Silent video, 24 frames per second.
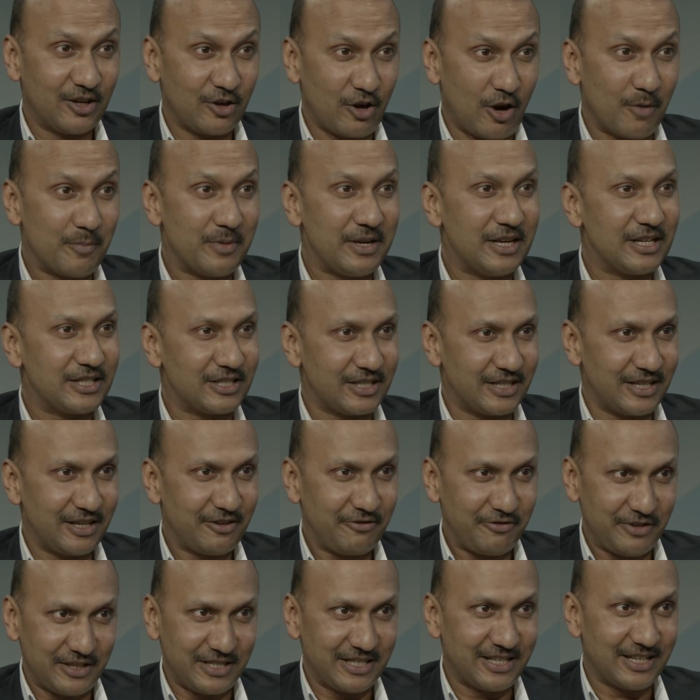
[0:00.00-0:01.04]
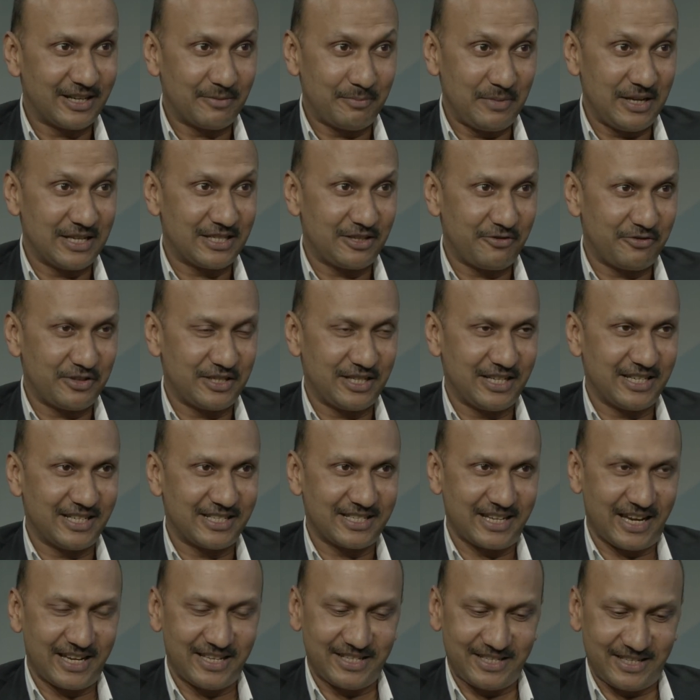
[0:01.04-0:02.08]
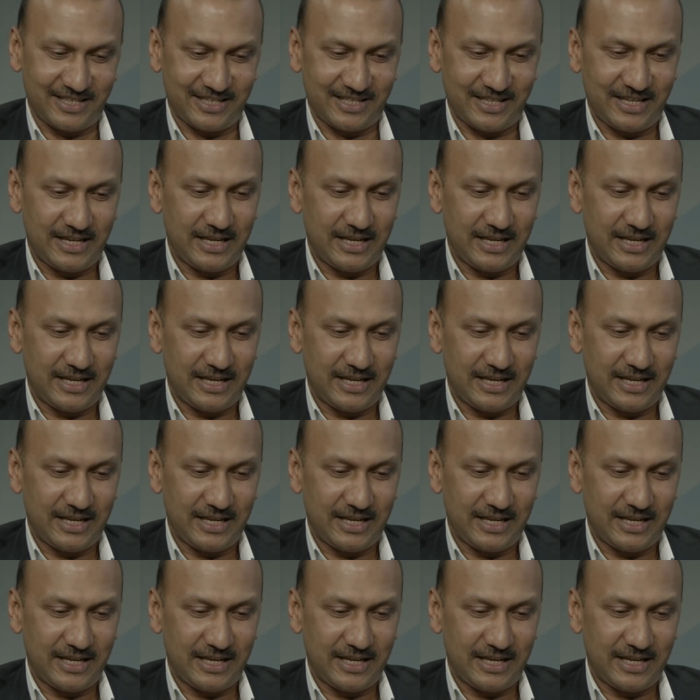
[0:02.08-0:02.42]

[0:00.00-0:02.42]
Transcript: combination in physical, BSc physical sciences.